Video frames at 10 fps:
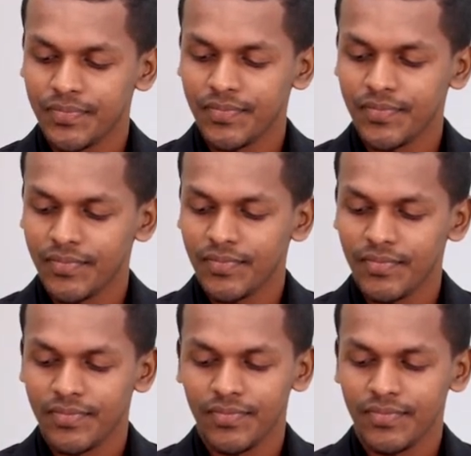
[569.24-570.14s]

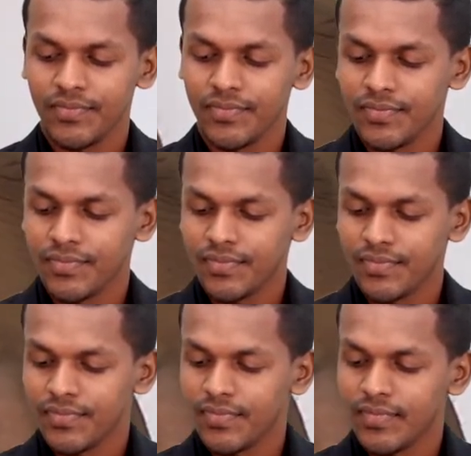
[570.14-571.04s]

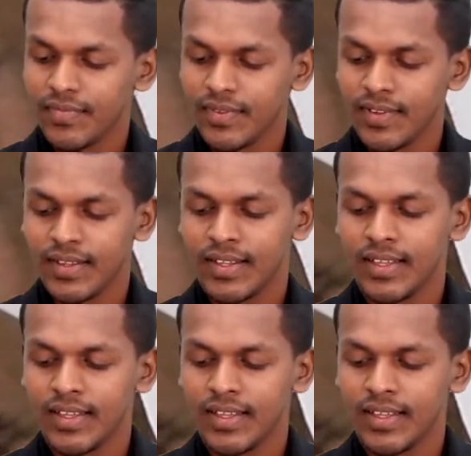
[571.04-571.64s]
[no speech]